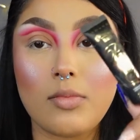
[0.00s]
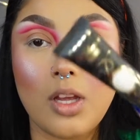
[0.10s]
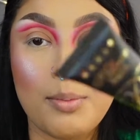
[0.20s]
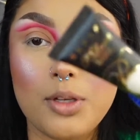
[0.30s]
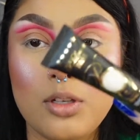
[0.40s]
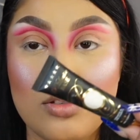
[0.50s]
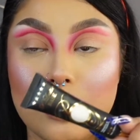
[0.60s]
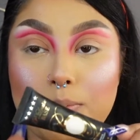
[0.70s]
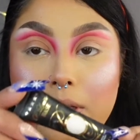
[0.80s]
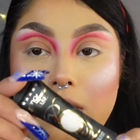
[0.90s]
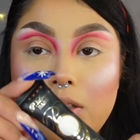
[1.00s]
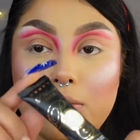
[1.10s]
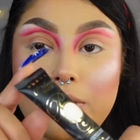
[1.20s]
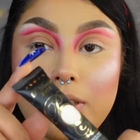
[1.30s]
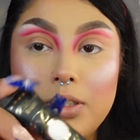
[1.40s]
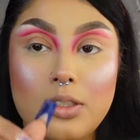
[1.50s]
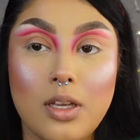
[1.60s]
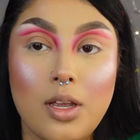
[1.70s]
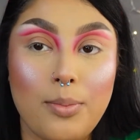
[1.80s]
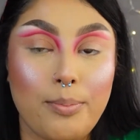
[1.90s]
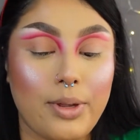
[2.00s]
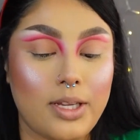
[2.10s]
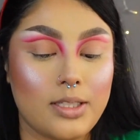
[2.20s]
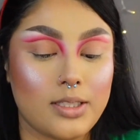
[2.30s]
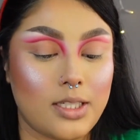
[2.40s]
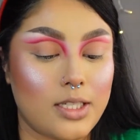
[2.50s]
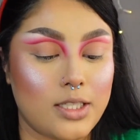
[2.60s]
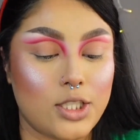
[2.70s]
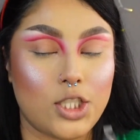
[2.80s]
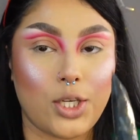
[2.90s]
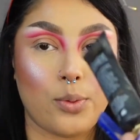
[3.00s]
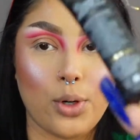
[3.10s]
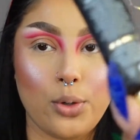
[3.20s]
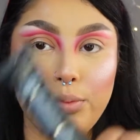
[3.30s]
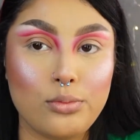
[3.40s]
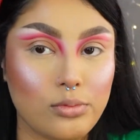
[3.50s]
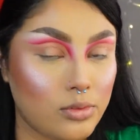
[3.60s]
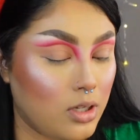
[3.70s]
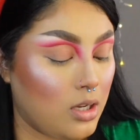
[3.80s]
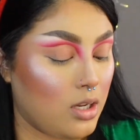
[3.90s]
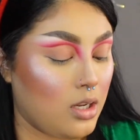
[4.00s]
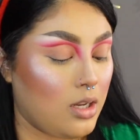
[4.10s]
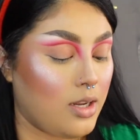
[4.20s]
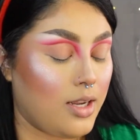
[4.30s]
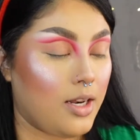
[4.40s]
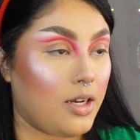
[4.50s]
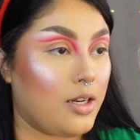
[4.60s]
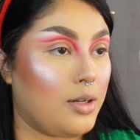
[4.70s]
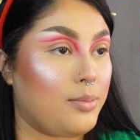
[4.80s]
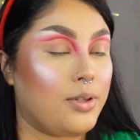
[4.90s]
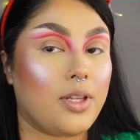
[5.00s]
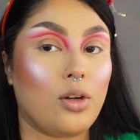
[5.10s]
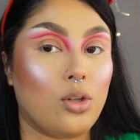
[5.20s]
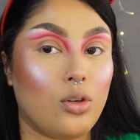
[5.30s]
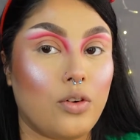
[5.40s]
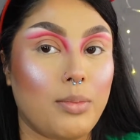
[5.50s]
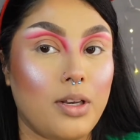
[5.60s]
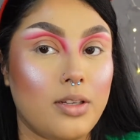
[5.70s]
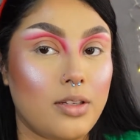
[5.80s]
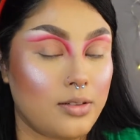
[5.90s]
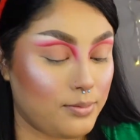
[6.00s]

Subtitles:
I'm going to use P. Louise base in 0, and I'm going to put that all over my lid.